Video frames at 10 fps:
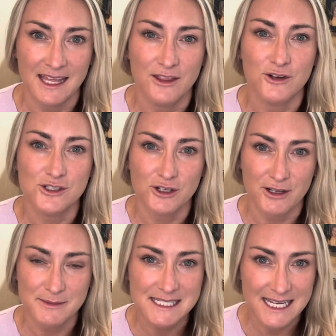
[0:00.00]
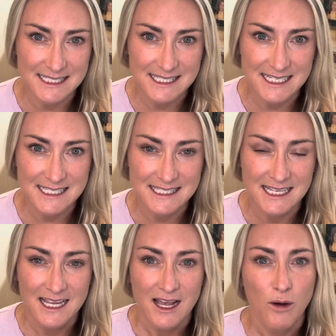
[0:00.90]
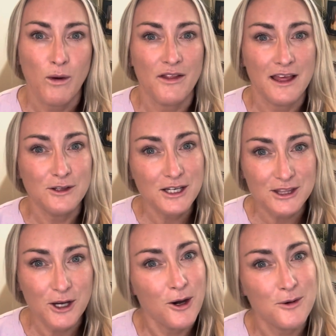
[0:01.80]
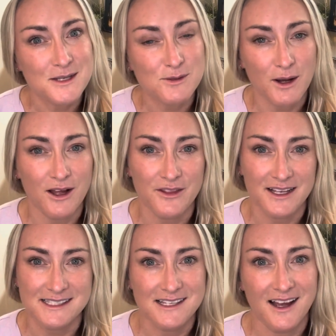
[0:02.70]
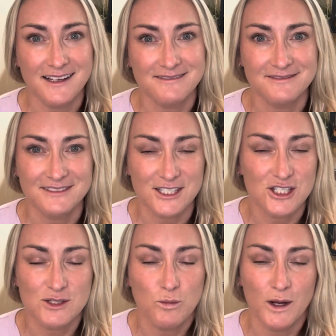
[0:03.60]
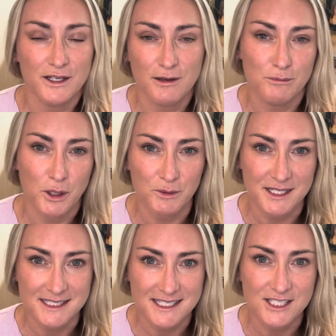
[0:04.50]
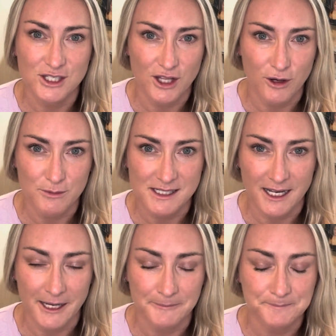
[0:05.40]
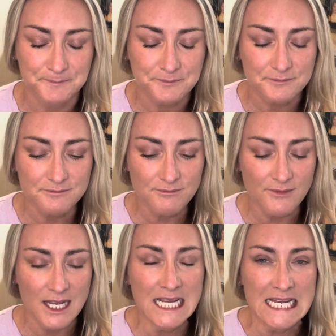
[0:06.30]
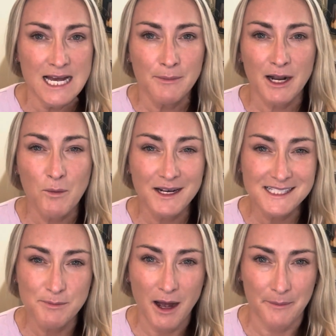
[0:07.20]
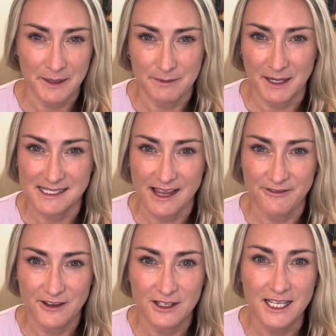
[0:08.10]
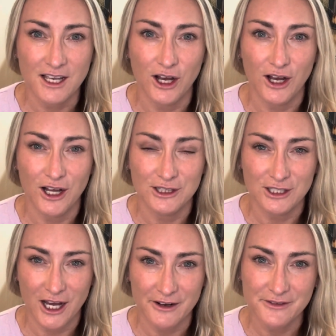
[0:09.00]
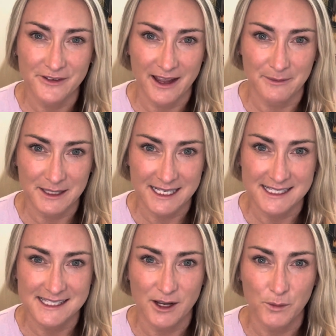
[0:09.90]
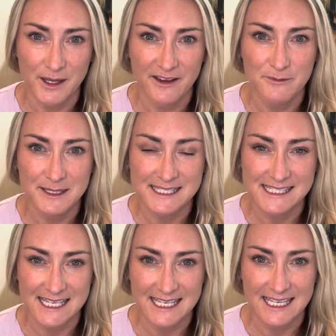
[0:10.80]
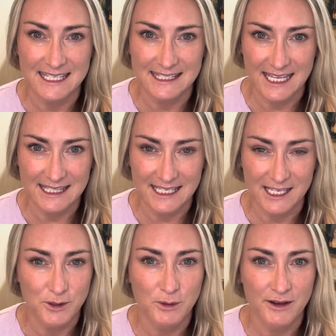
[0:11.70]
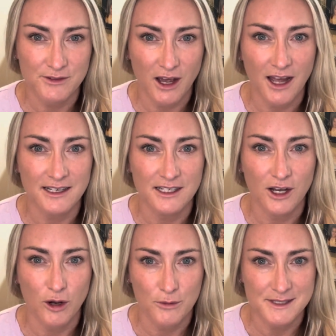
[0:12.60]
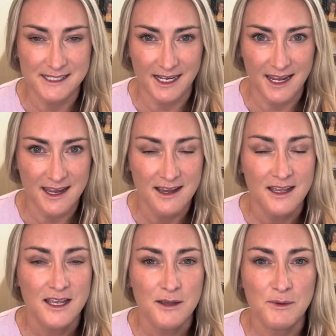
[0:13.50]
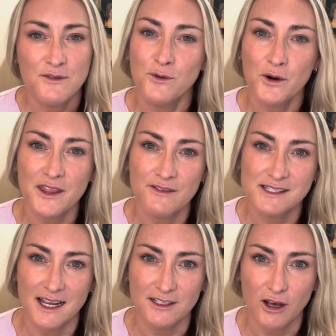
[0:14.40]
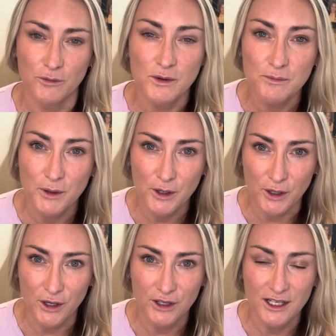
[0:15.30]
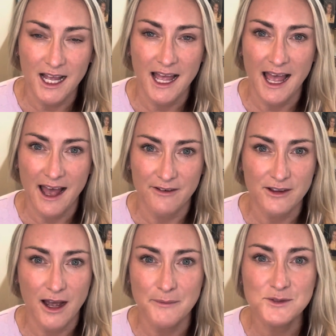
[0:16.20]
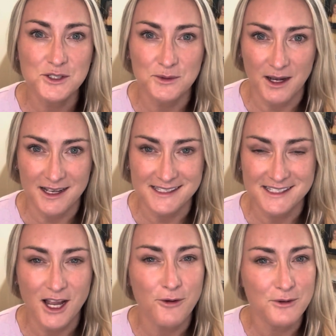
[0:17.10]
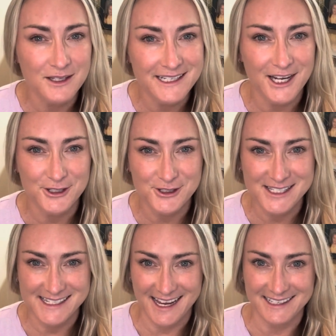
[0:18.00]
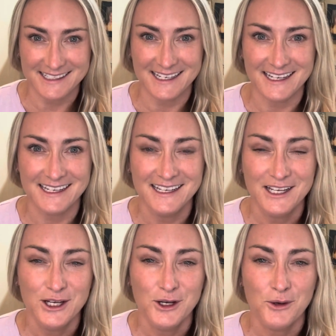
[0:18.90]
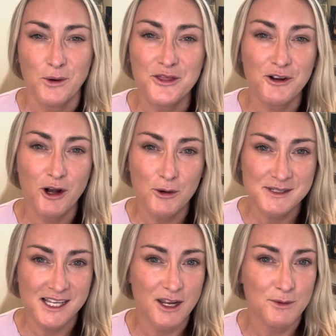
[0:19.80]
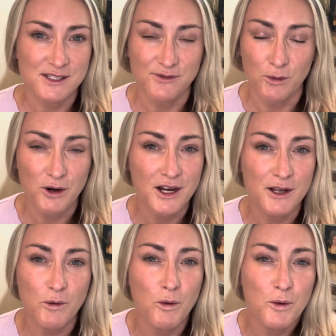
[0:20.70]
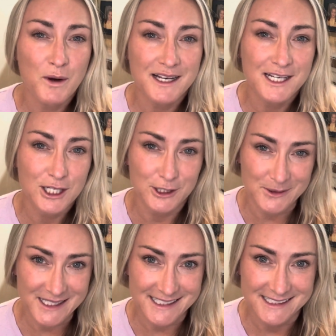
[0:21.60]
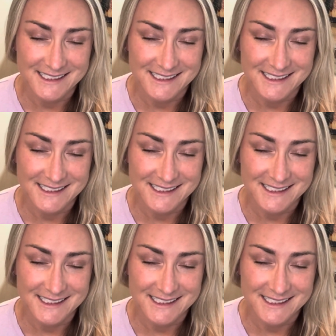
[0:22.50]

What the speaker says: and their circumstances. While they look at the home as well, that's just one component to the home study. But I wanted to pop in because I feel like a lot of families that we have been seeing lately who have gotten a home study before they've signed on with Pearl have come to us not really understanding what their home study was for or what it included.